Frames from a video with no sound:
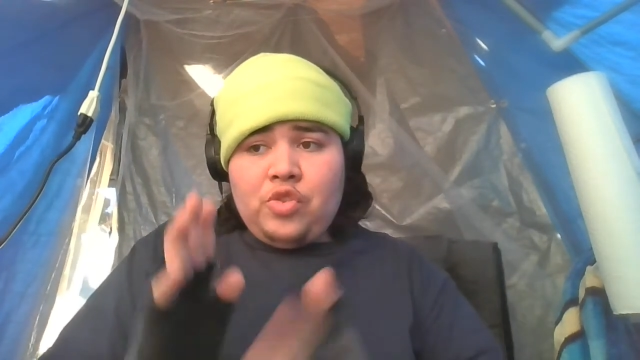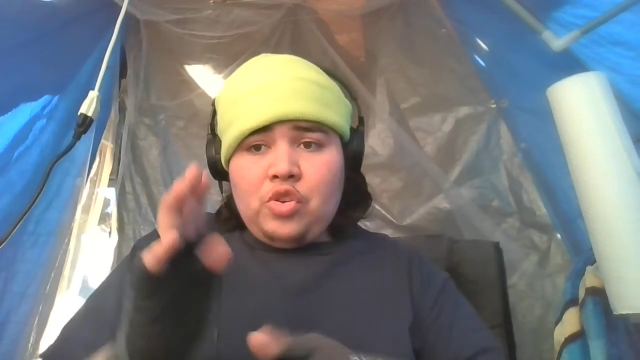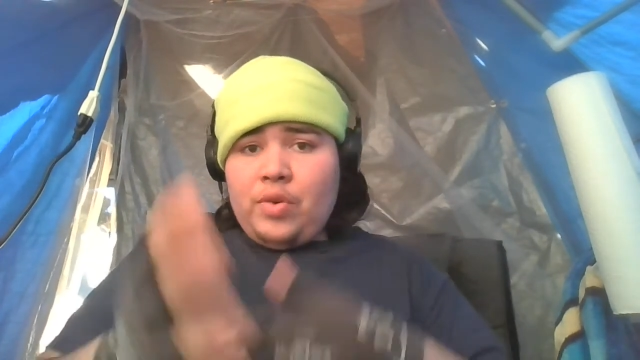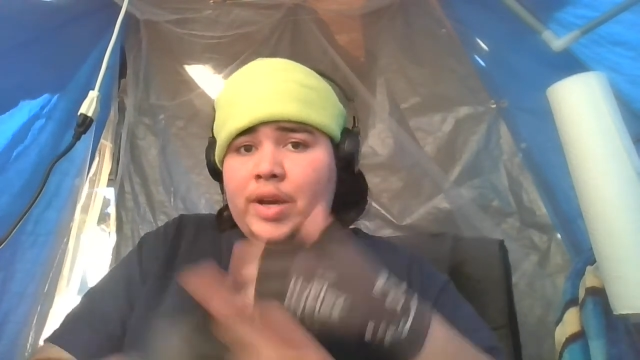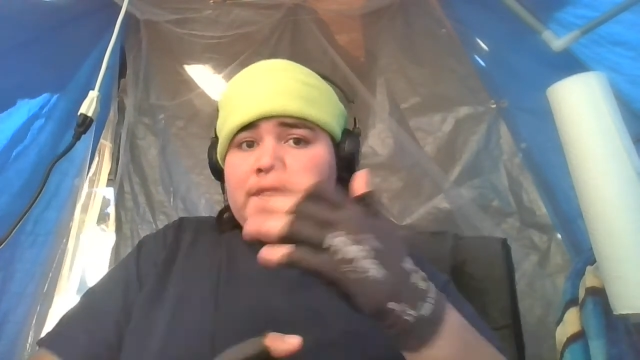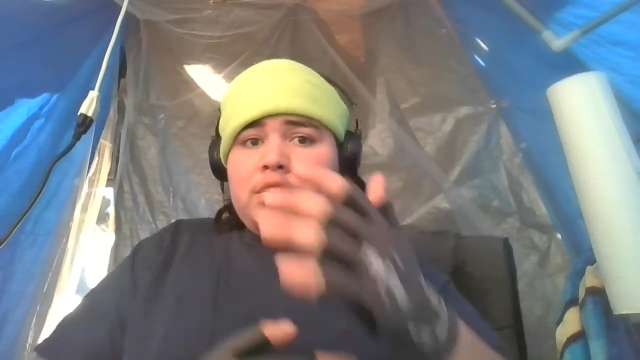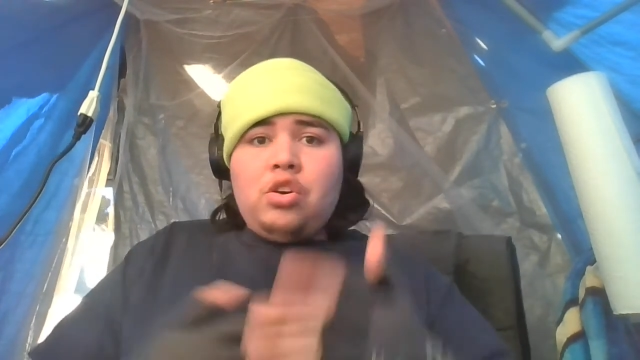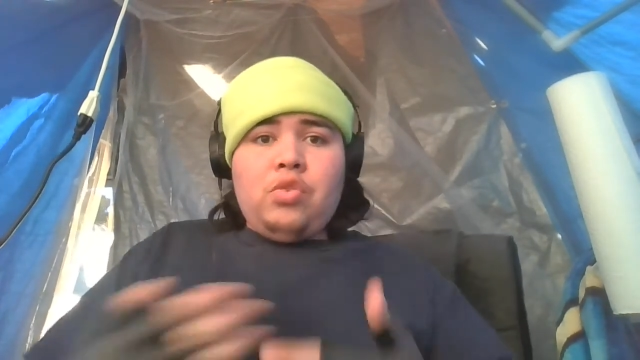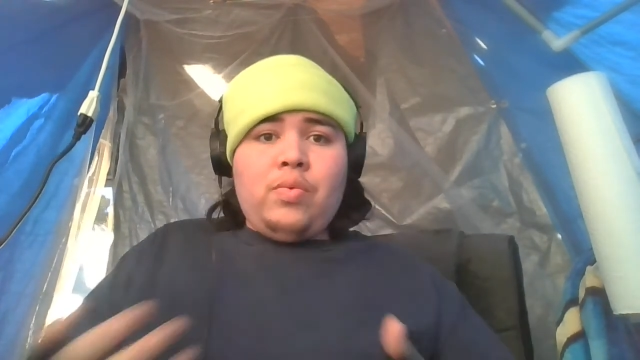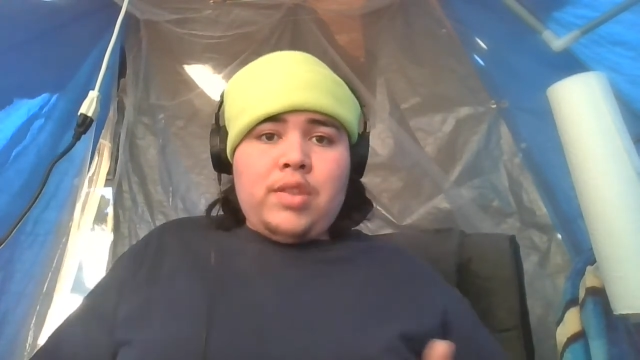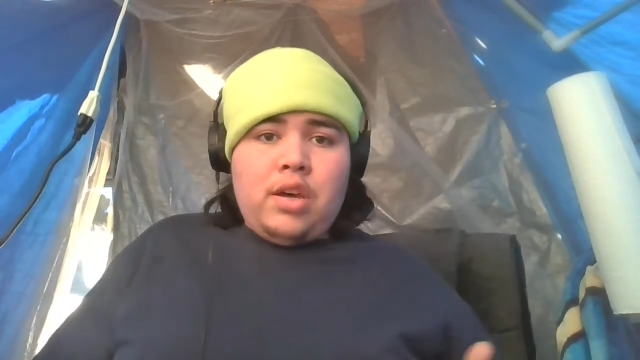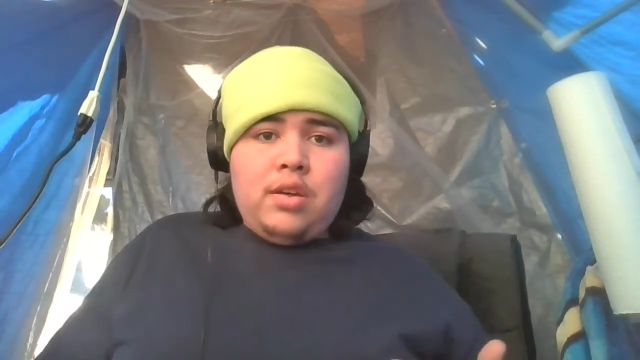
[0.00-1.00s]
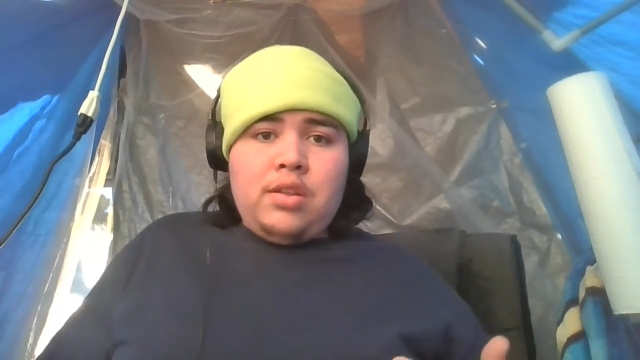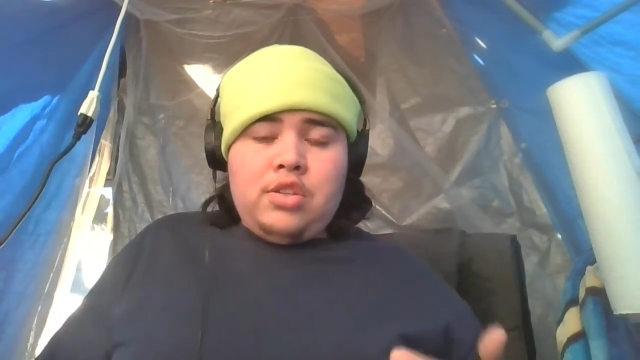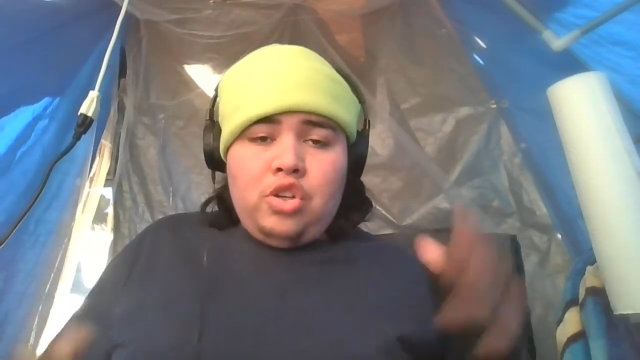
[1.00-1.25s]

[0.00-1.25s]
who has to go with all this.